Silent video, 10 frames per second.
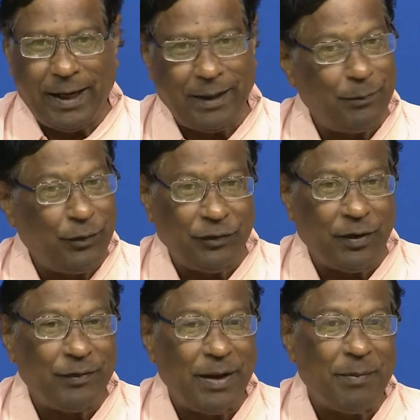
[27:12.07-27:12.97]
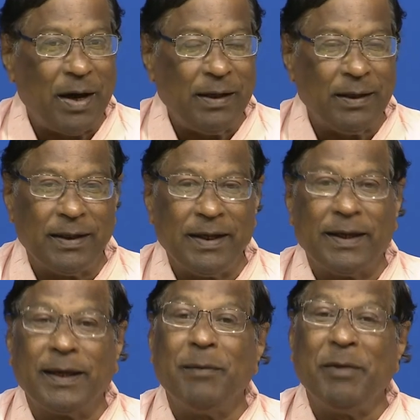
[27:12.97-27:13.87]
and most of them are
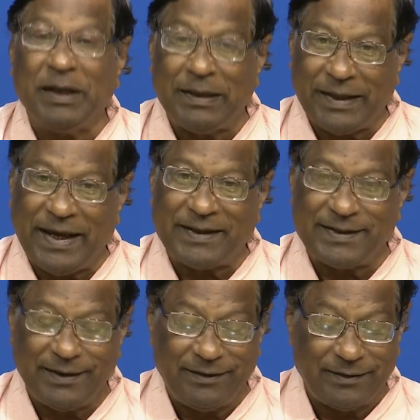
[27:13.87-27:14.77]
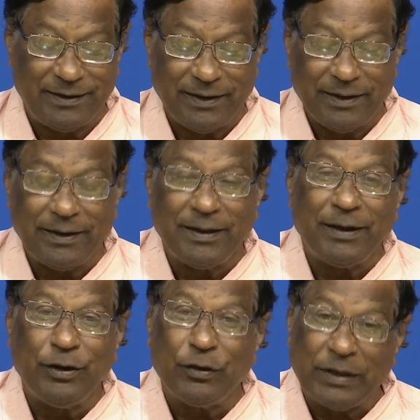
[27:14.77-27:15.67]
chemical reactions,
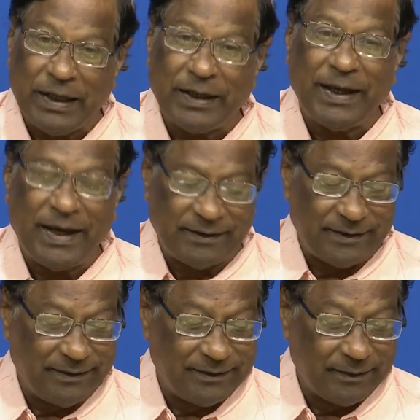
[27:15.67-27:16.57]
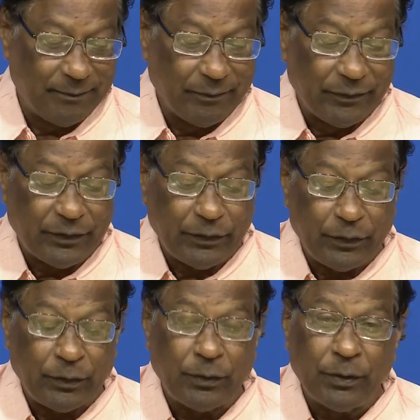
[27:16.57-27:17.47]
nuclear reactions.
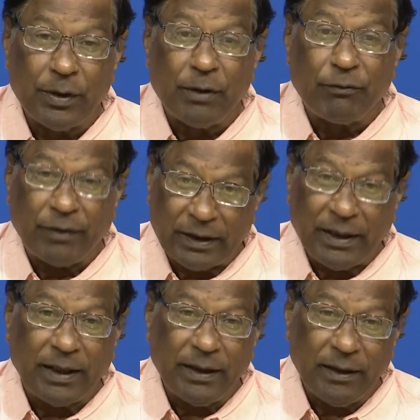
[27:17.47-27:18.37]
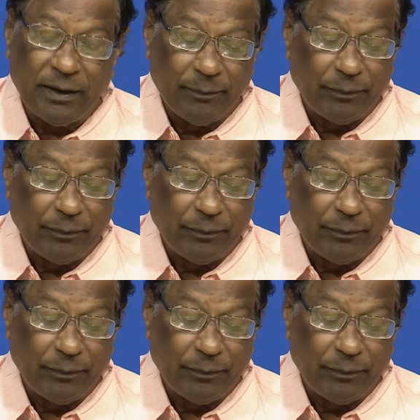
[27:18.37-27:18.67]
So, further,